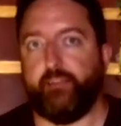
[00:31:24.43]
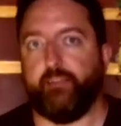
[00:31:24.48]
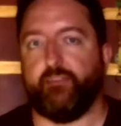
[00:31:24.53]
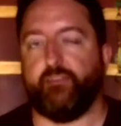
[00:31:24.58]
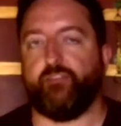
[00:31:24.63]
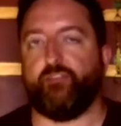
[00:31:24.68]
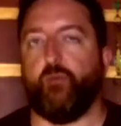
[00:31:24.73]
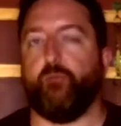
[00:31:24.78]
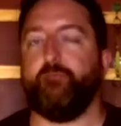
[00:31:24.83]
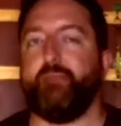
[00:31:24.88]

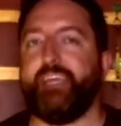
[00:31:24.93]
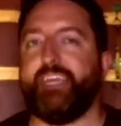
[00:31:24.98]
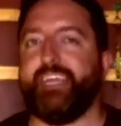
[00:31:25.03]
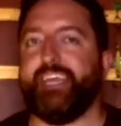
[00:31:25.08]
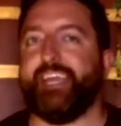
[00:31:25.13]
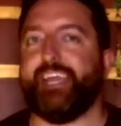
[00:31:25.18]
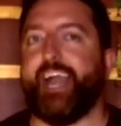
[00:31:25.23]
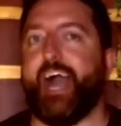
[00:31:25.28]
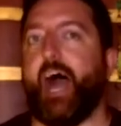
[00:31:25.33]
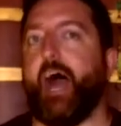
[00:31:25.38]
So
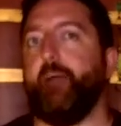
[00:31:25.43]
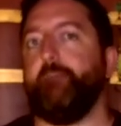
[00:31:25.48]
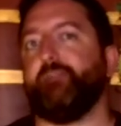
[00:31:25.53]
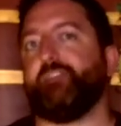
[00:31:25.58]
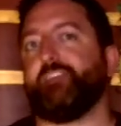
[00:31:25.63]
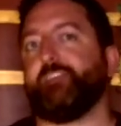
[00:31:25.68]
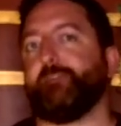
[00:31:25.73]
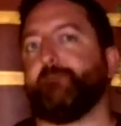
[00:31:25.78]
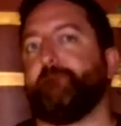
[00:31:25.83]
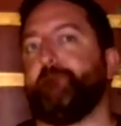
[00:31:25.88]
meaning I'm
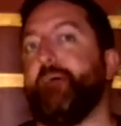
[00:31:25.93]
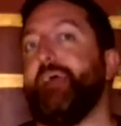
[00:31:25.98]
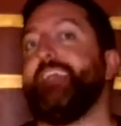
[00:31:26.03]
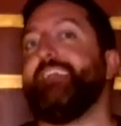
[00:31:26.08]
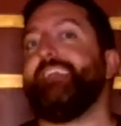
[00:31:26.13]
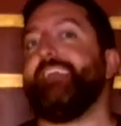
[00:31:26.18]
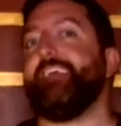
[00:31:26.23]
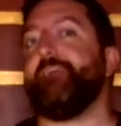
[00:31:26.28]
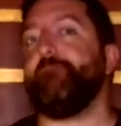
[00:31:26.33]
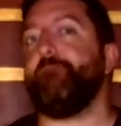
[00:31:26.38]

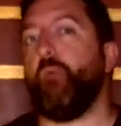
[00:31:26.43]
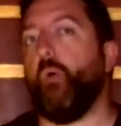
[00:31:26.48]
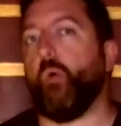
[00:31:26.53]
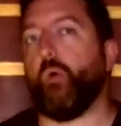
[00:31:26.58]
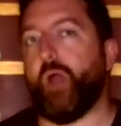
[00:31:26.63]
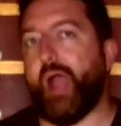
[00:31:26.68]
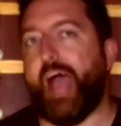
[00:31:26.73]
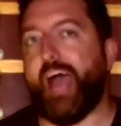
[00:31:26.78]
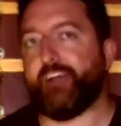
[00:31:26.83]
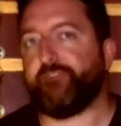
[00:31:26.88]
spending
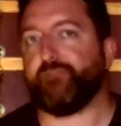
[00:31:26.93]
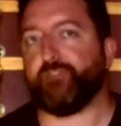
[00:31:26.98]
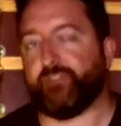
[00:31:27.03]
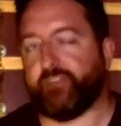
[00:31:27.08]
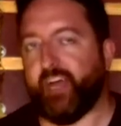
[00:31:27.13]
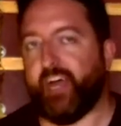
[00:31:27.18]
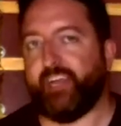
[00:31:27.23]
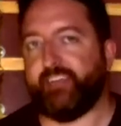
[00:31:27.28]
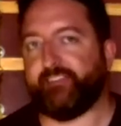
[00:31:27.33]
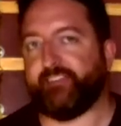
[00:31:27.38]
more
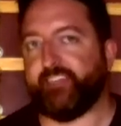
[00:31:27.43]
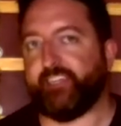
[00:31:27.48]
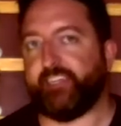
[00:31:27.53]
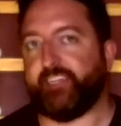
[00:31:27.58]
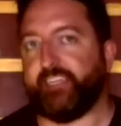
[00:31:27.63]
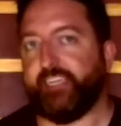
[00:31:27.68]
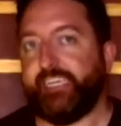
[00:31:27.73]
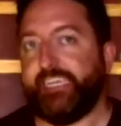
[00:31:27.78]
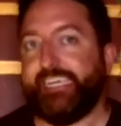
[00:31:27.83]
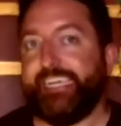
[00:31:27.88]

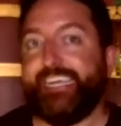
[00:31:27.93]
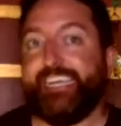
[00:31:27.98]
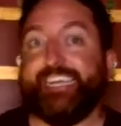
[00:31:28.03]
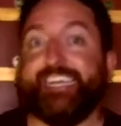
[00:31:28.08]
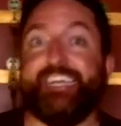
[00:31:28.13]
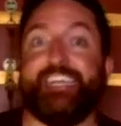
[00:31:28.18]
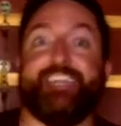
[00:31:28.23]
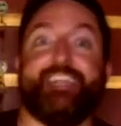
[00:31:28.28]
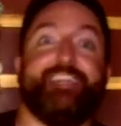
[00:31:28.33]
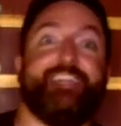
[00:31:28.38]
advertising
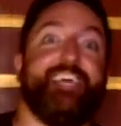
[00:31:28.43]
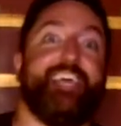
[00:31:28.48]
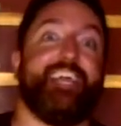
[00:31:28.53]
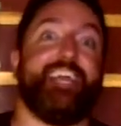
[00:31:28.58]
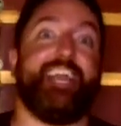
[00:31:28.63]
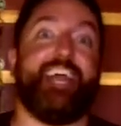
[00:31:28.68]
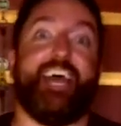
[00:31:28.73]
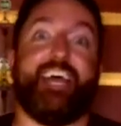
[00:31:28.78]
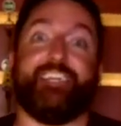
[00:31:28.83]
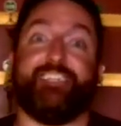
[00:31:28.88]

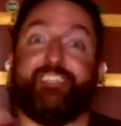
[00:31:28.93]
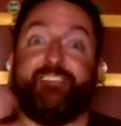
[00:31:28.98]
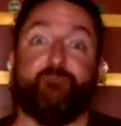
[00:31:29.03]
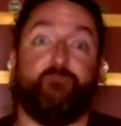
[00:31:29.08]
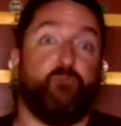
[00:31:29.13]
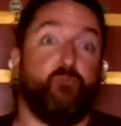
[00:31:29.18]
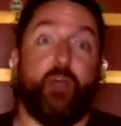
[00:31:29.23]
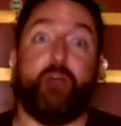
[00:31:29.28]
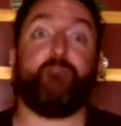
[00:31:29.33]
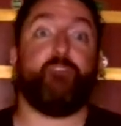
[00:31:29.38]
than
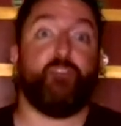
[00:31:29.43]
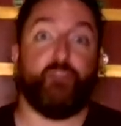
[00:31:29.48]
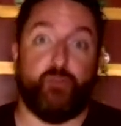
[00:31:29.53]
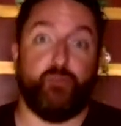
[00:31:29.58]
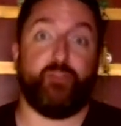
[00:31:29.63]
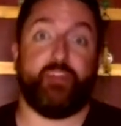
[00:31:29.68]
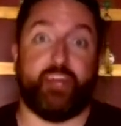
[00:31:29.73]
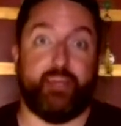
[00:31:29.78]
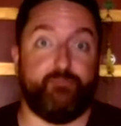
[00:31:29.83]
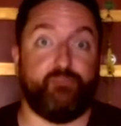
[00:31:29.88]
revenue
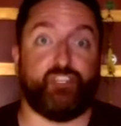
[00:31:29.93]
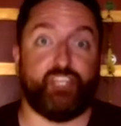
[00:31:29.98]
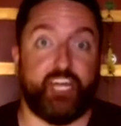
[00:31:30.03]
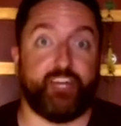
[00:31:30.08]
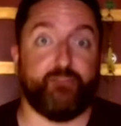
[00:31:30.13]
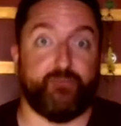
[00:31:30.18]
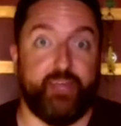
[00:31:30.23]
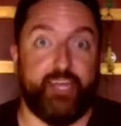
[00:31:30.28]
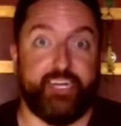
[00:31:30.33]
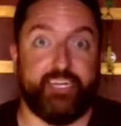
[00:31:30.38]
that I'm
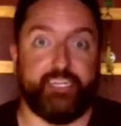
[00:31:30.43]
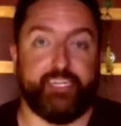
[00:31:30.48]
generating.